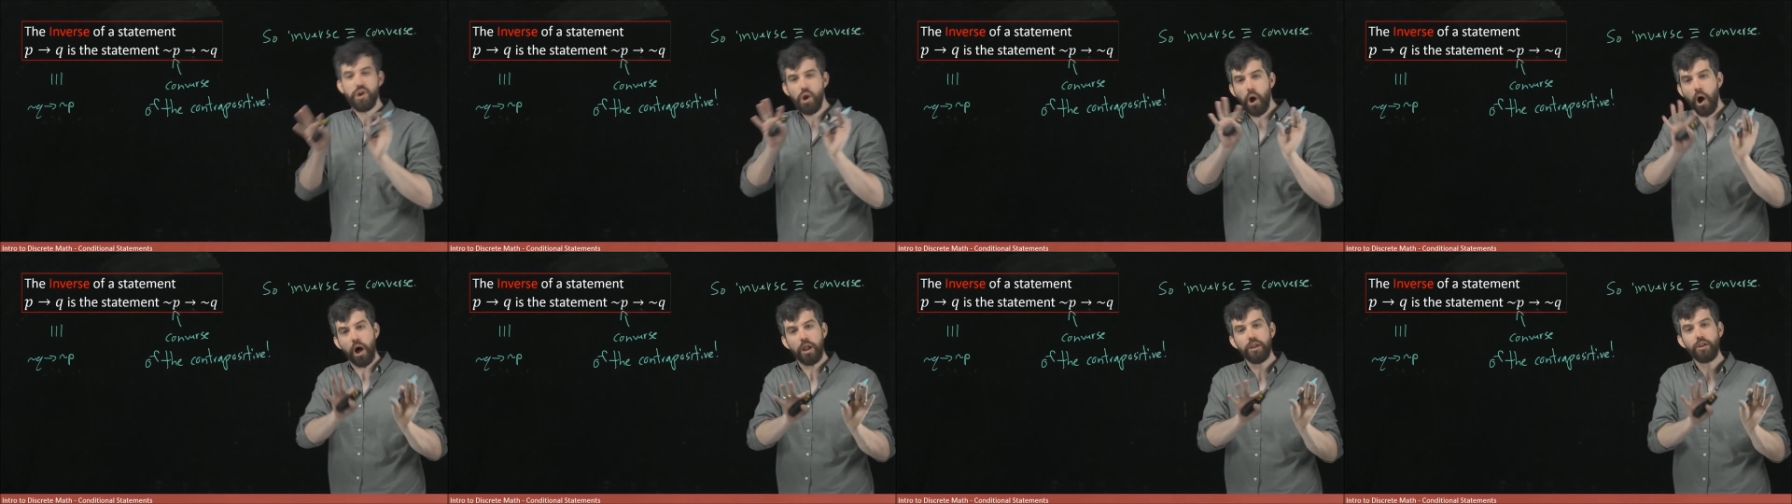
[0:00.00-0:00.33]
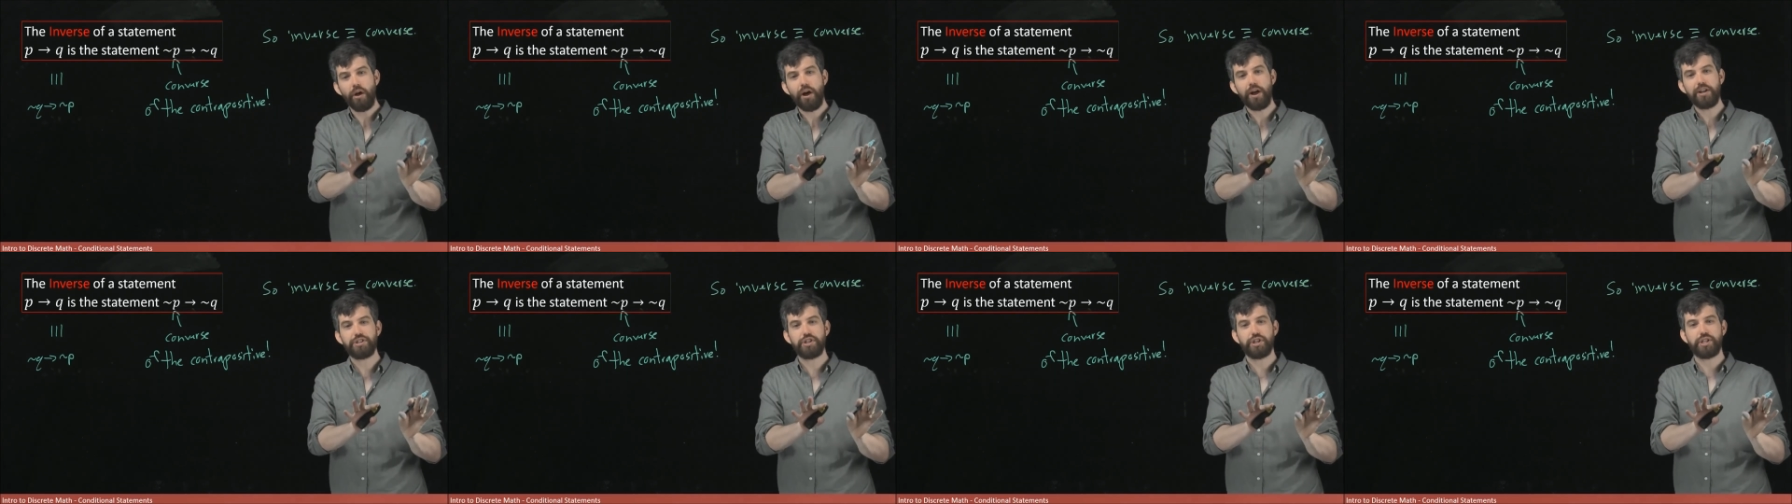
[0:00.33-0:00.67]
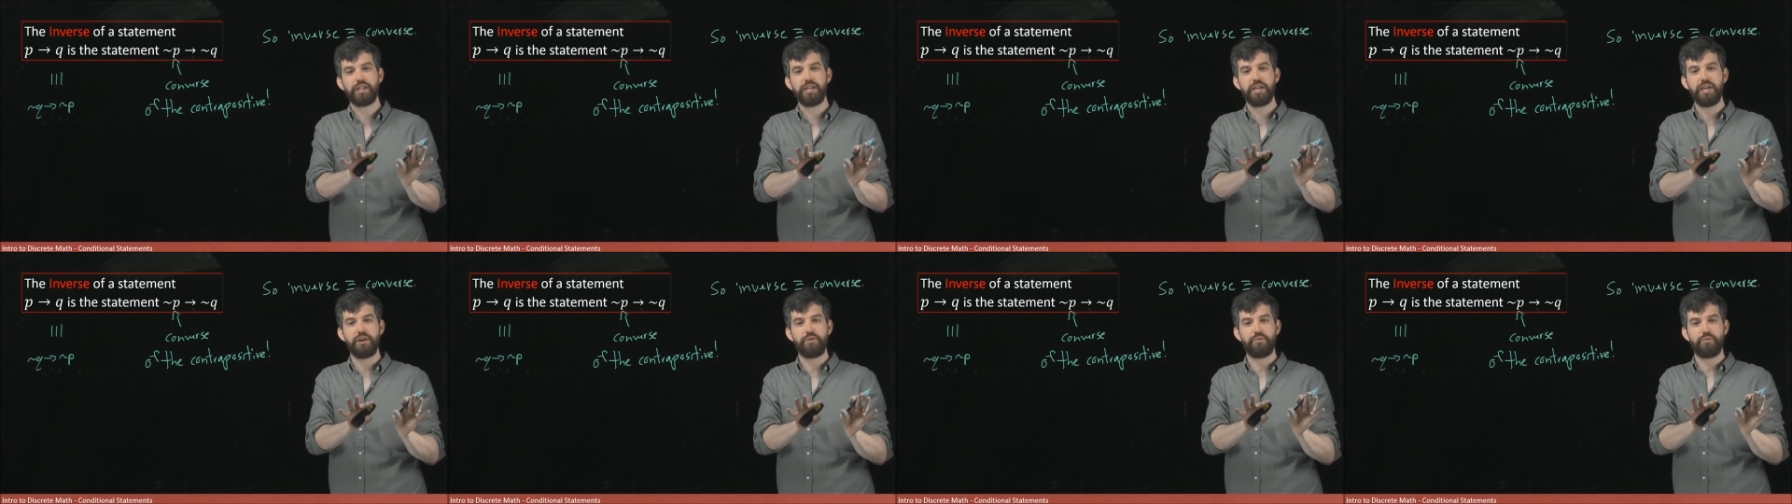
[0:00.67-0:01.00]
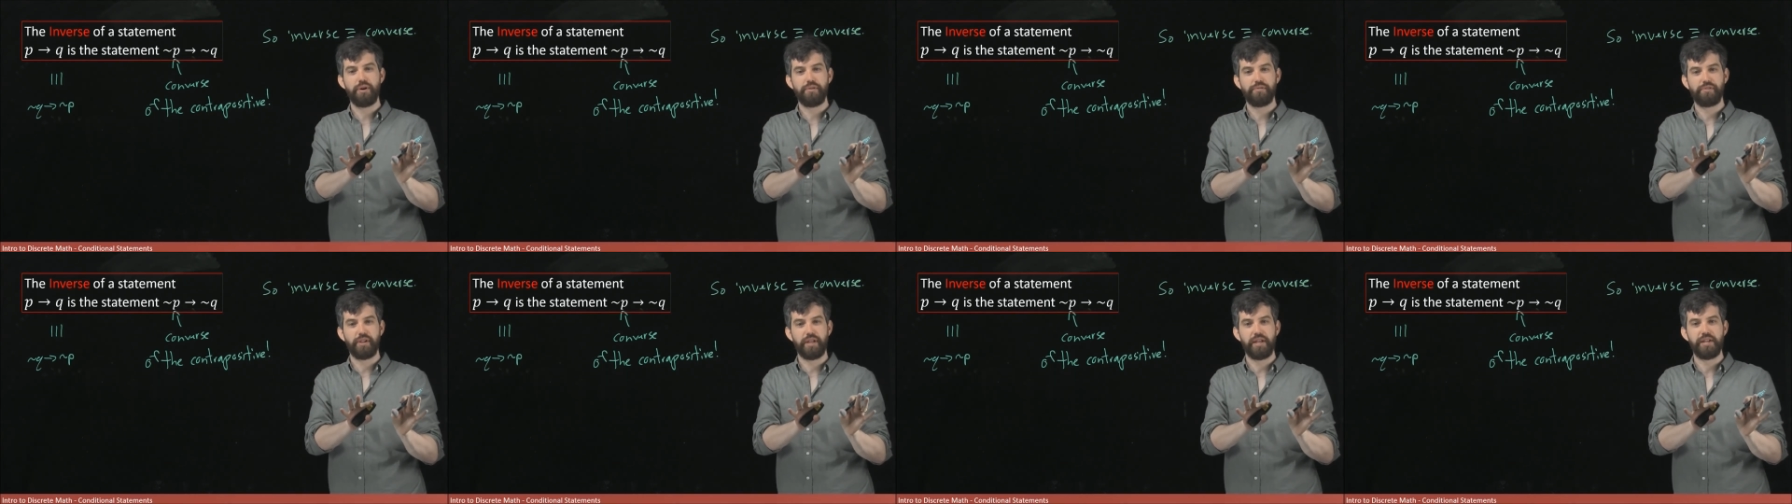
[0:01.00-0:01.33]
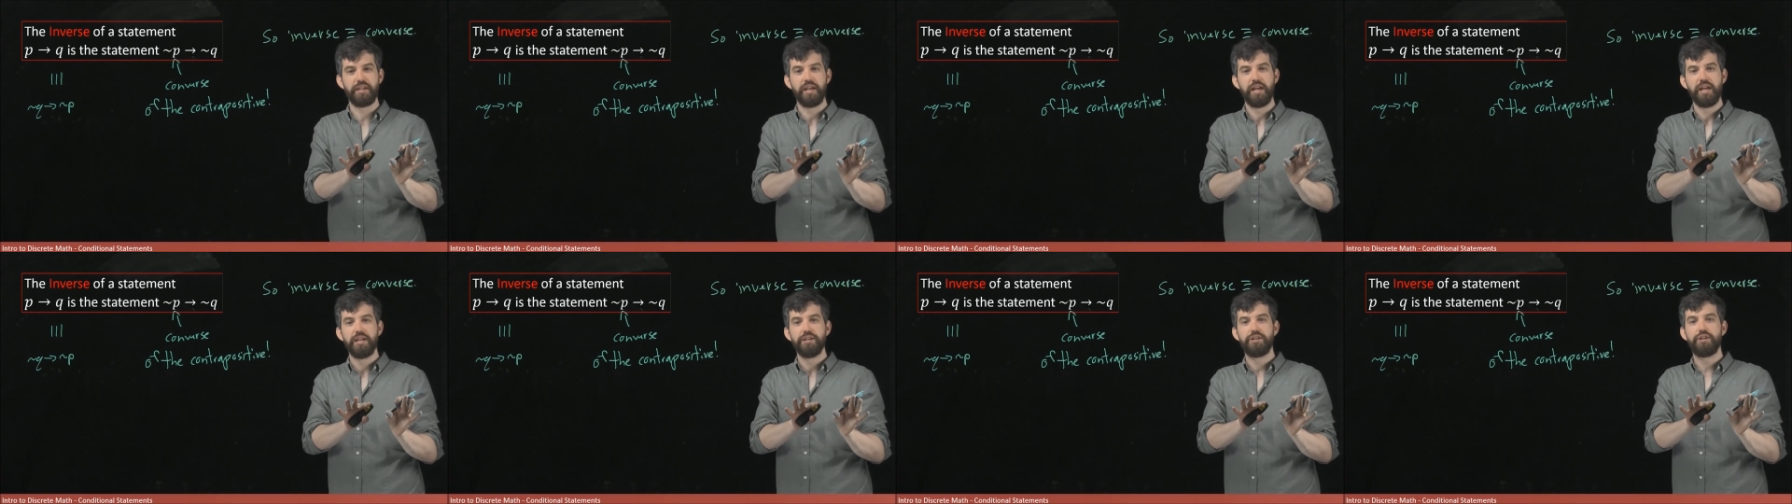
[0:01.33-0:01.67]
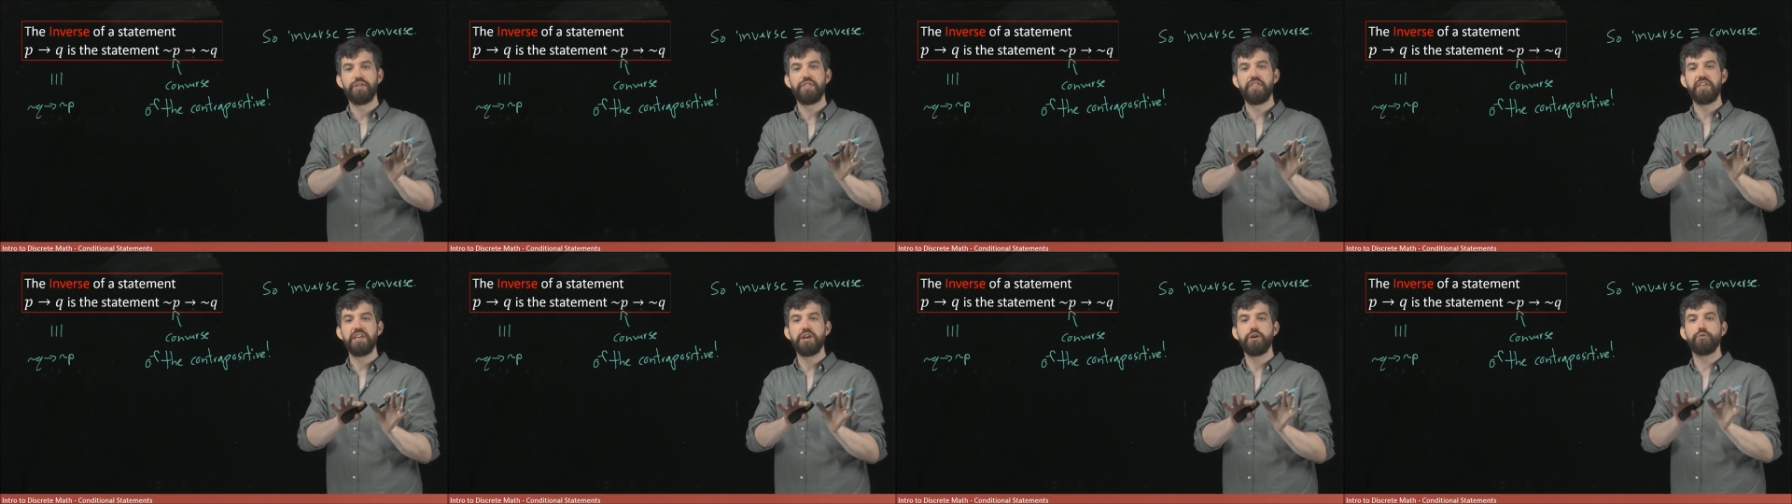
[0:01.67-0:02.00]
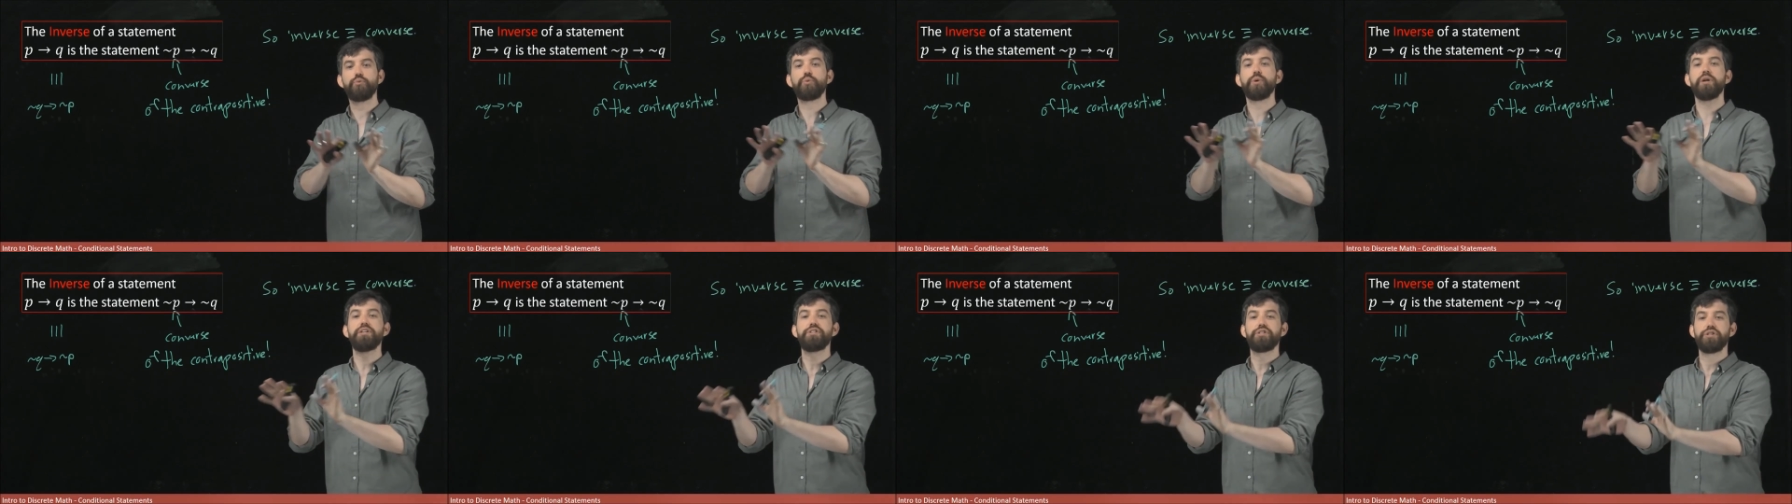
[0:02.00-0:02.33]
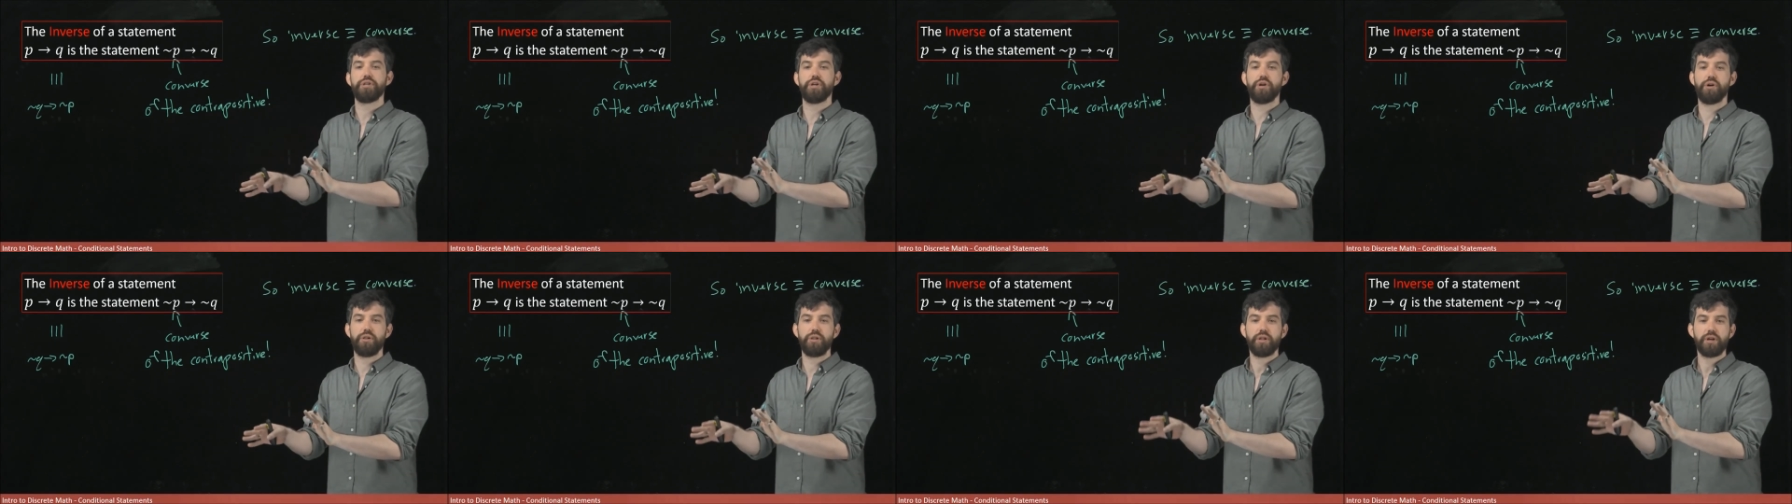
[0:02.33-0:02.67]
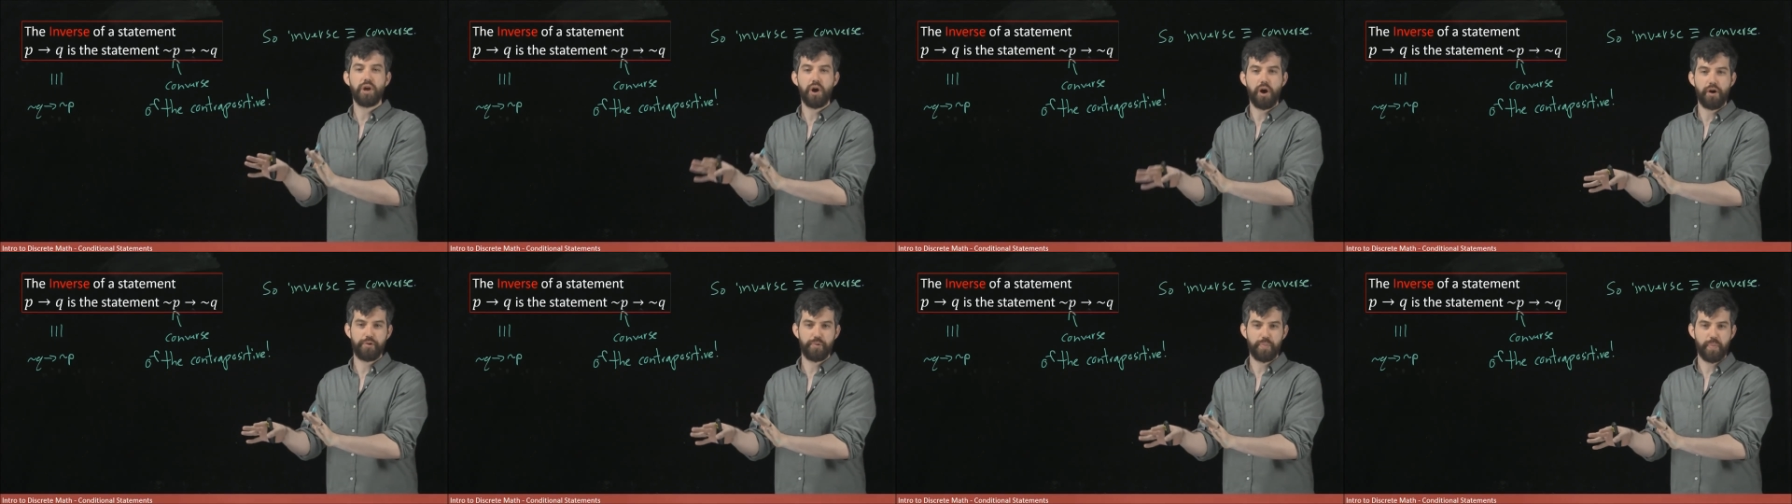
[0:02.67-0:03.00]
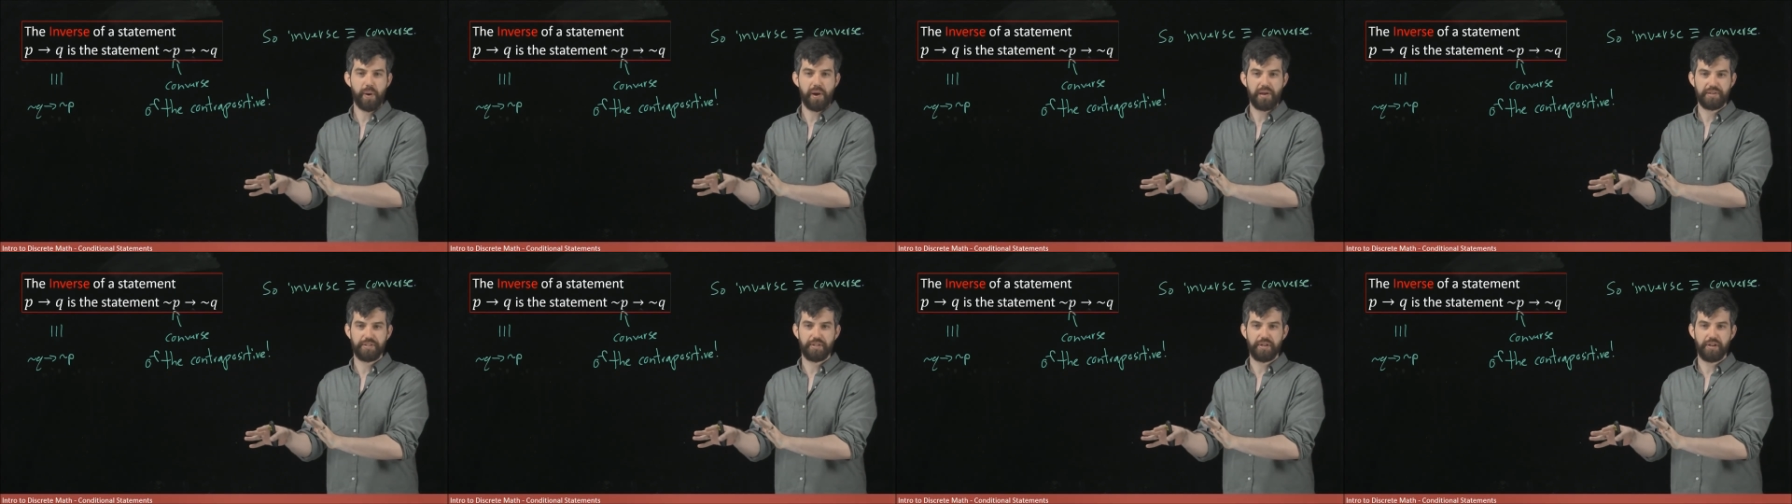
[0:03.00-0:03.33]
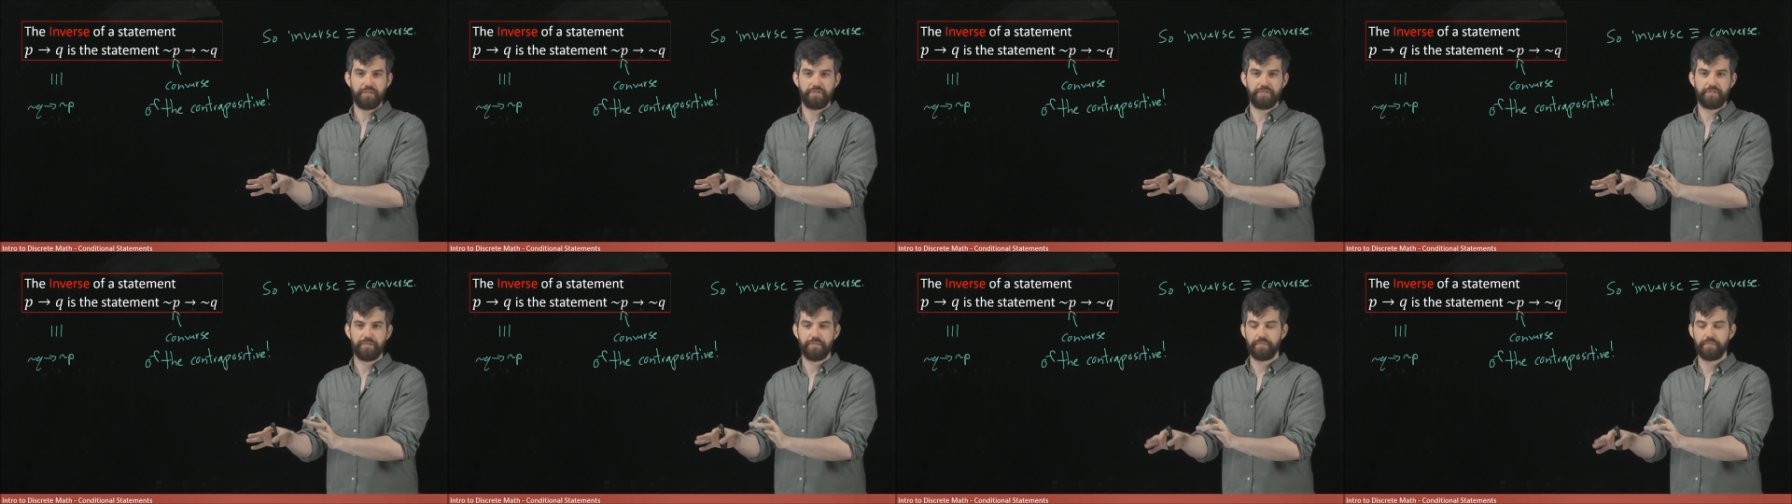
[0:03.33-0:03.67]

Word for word: not logically equivalent to the original contrapositive.